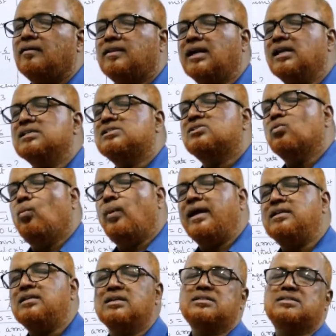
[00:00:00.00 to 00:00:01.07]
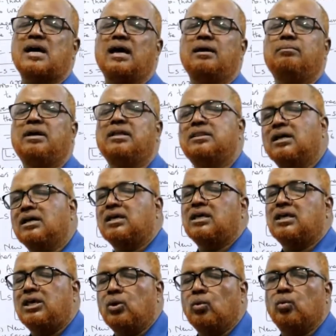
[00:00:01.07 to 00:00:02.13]
That is, waiting time in the
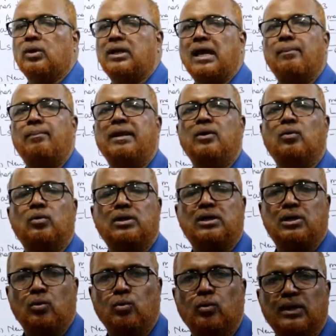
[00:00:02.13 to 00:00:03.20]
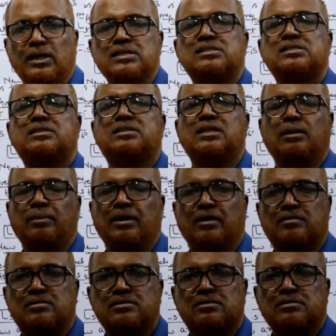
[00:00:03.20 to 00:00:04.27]
queue, WQ, is 3
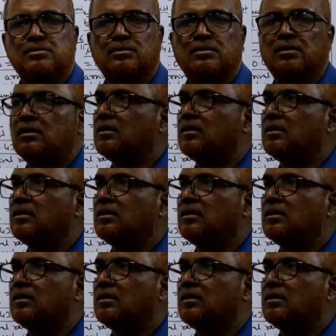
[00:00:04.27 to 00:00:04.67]
minutes.